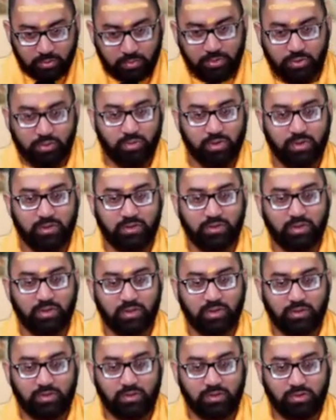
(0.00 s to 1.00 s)
that's been
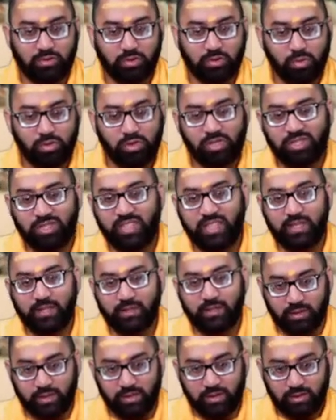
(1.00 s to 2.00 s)
translated so
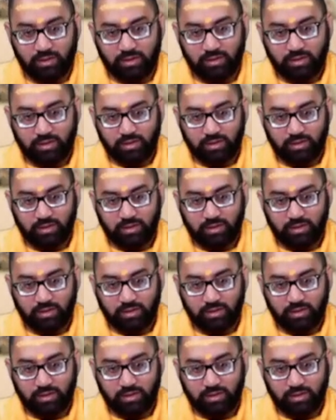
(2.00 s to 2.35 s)
cleanly.